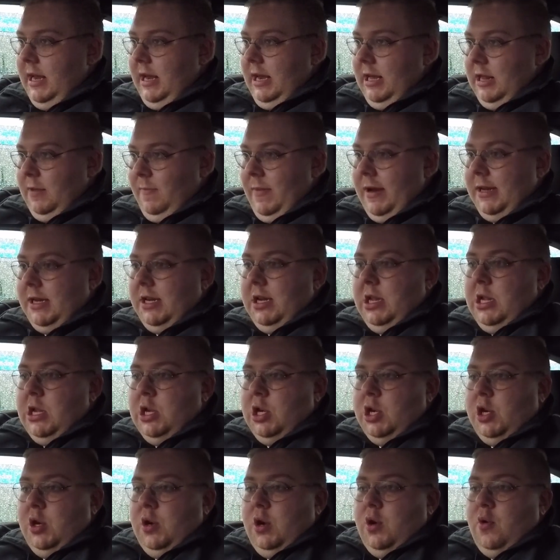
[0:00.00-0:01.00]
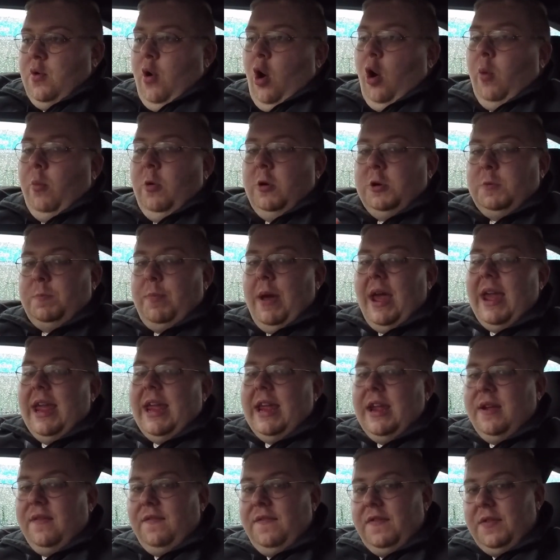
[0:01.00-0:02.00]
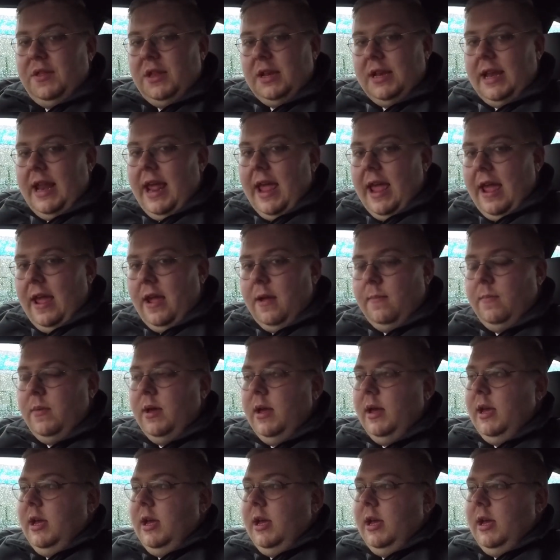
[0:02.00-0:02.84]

The Michelins, you're almost paying for the name,